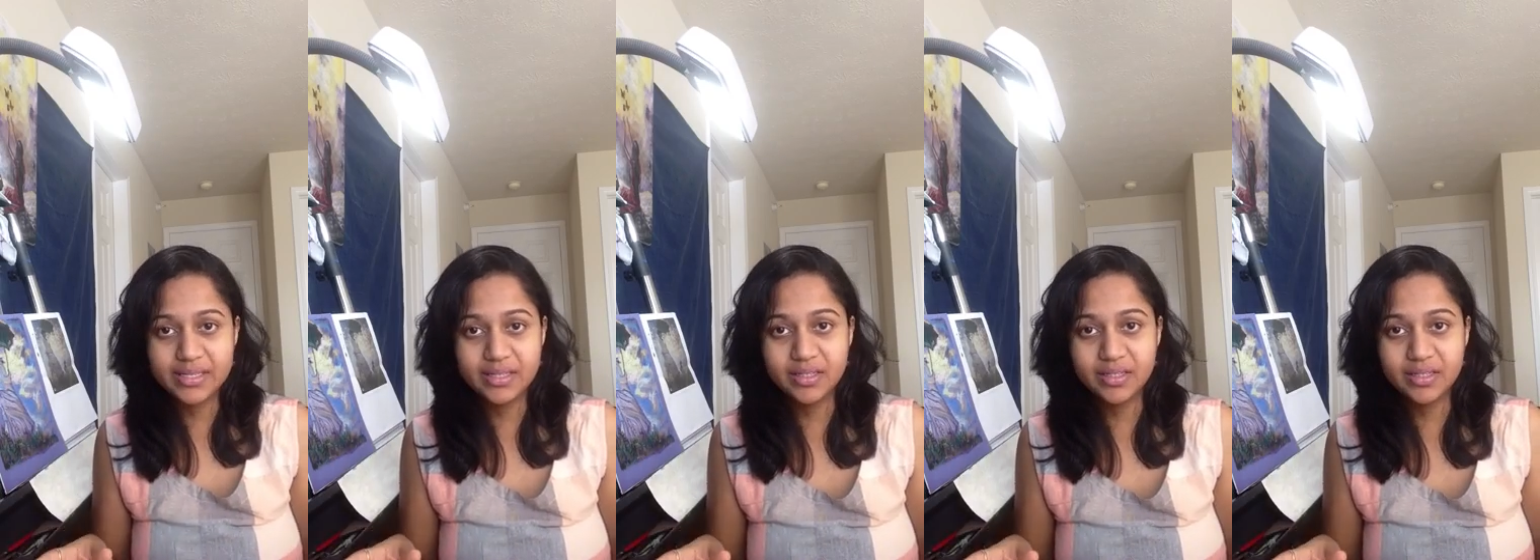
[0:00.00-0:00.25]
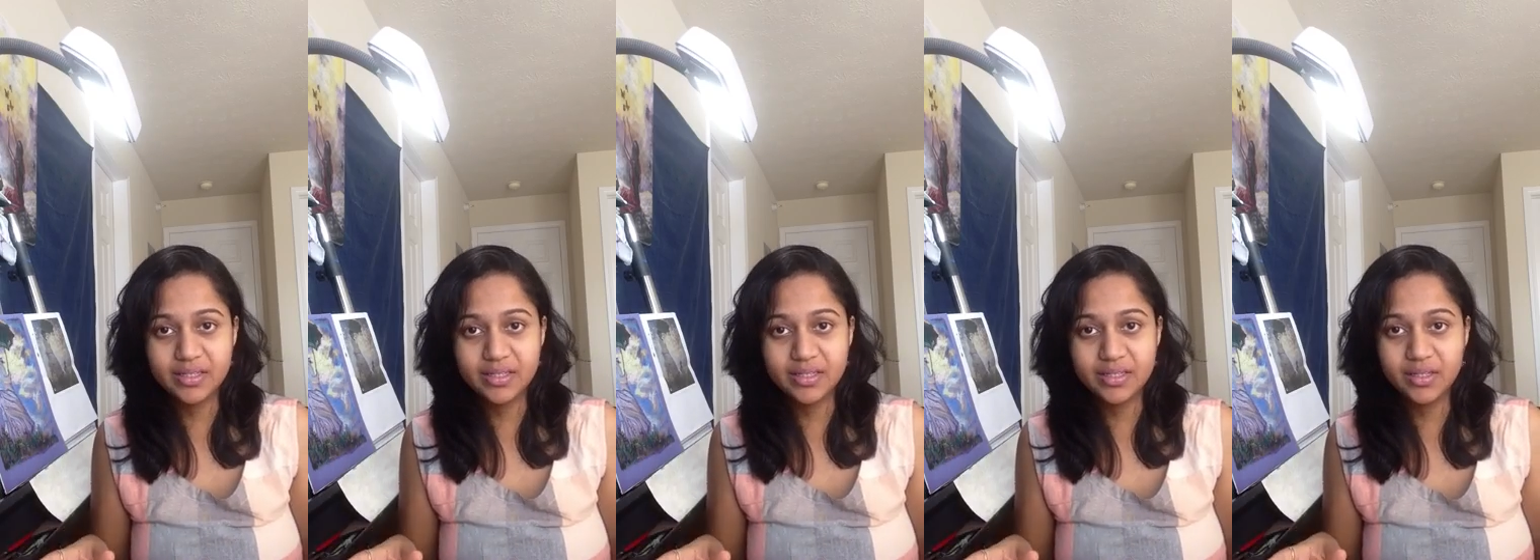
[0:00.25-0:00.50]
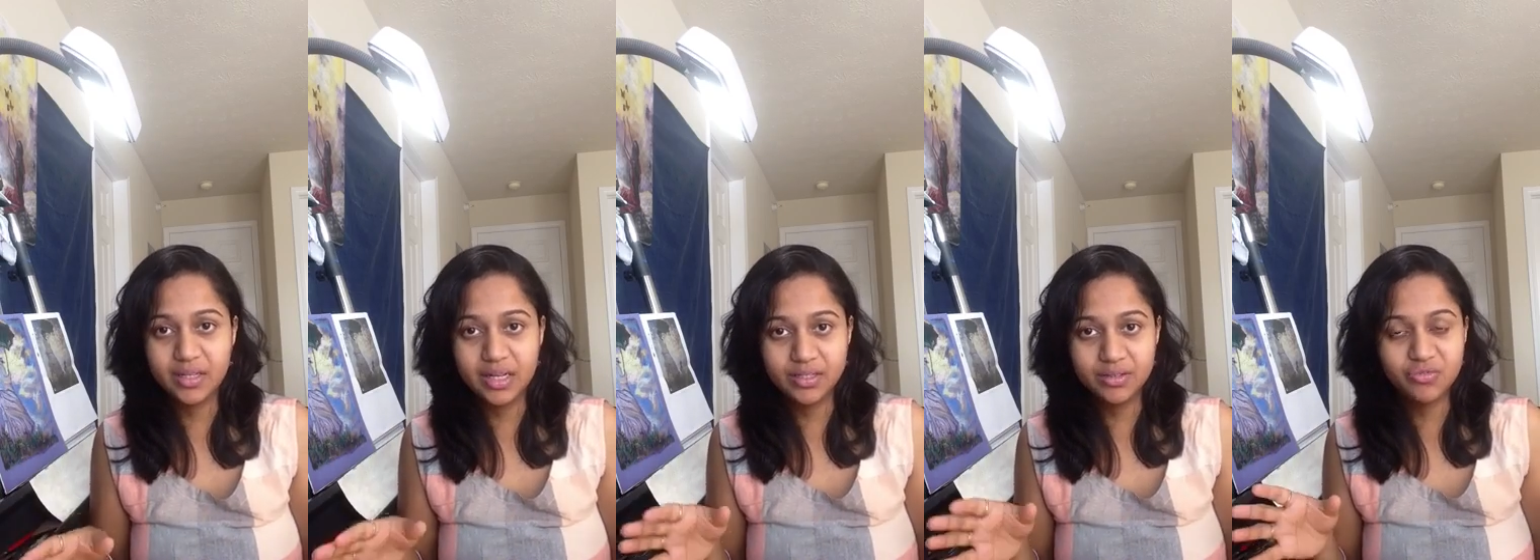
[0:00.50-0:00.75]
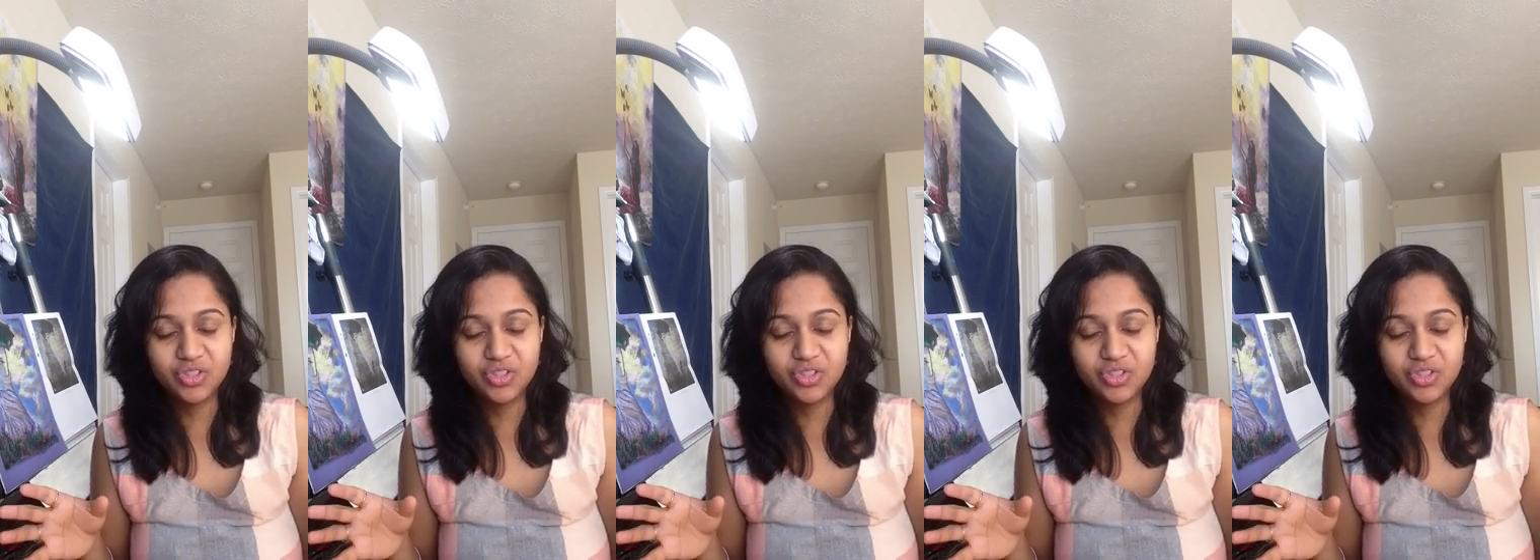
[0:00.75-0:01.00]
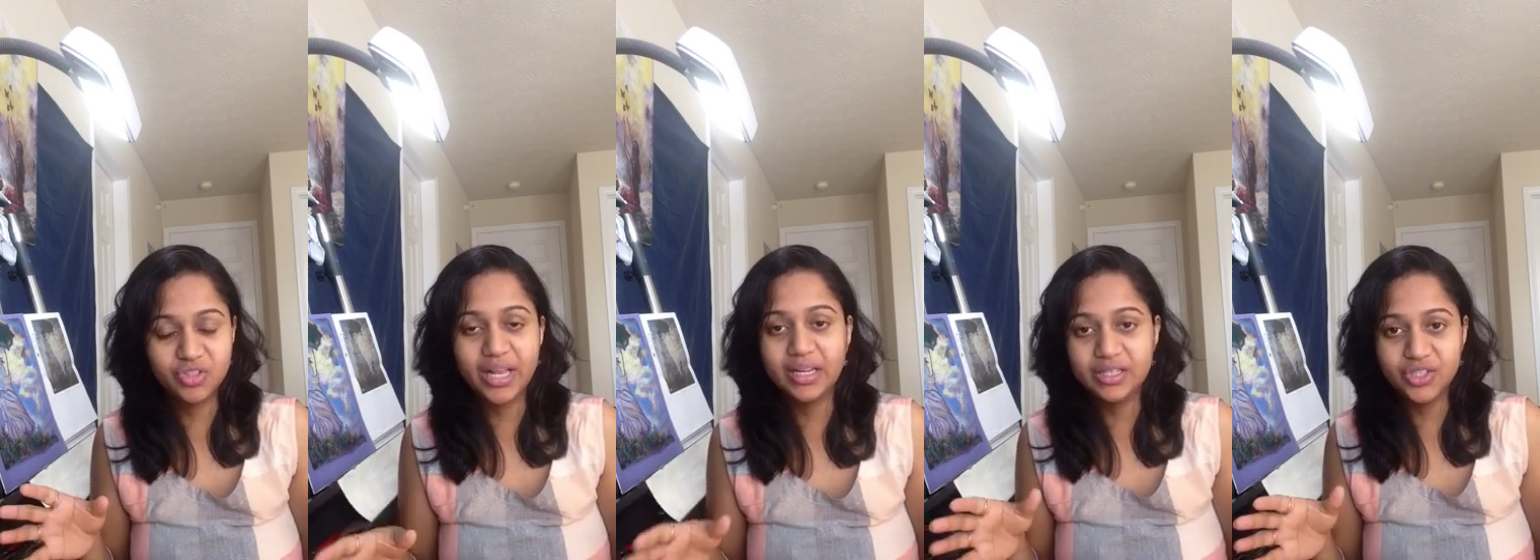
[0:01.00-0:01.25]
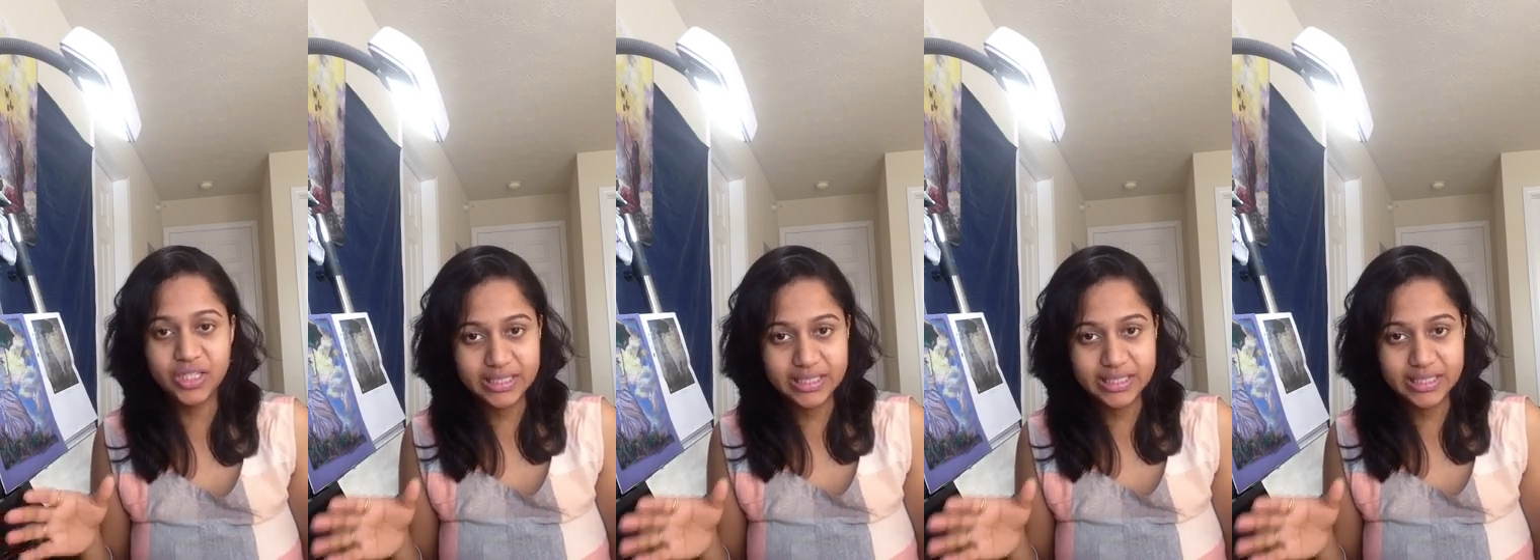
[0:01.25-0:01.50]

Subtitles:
pastel challenge